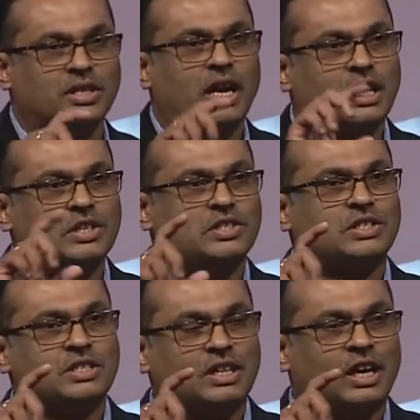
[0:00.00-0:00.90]
that
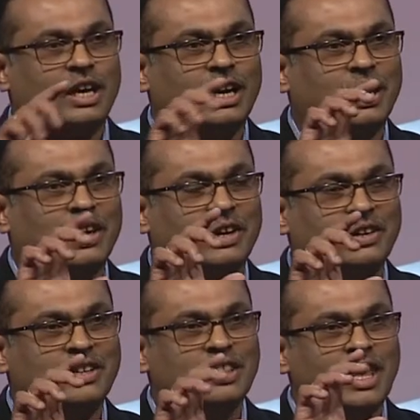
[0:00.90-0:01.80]
is
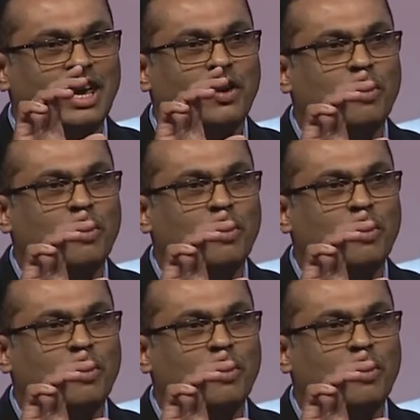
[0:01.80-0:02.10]
the